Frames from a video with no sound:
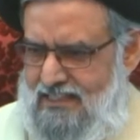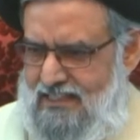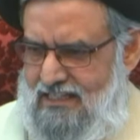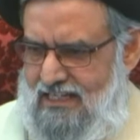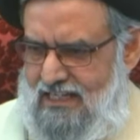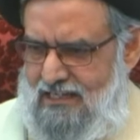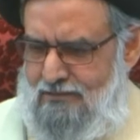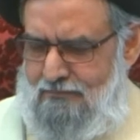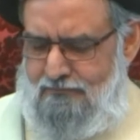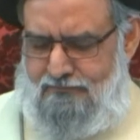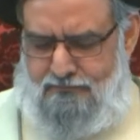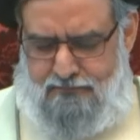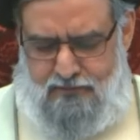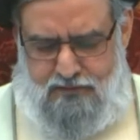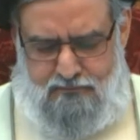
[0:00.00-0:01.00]
in,
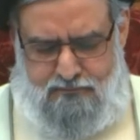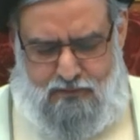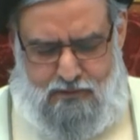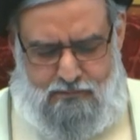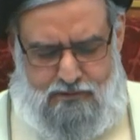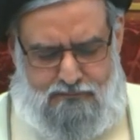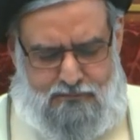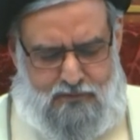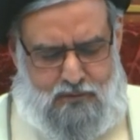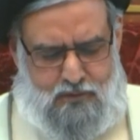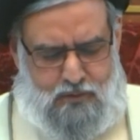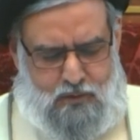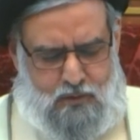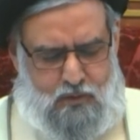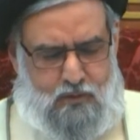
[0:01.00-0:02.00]
in form of, you
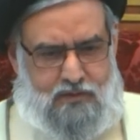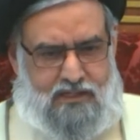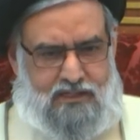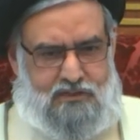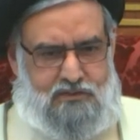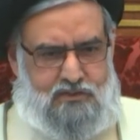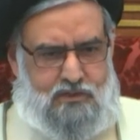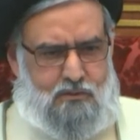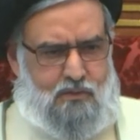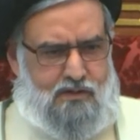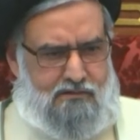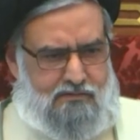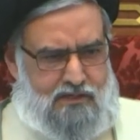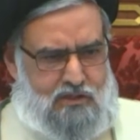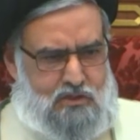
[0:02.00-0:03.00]
know, clothing,
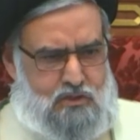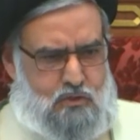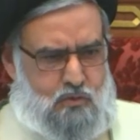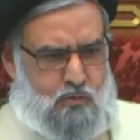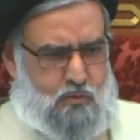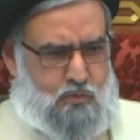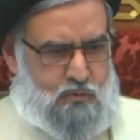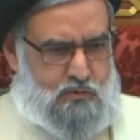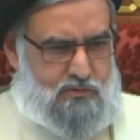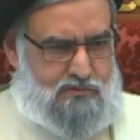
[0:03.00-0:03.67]
jewelry, shoes.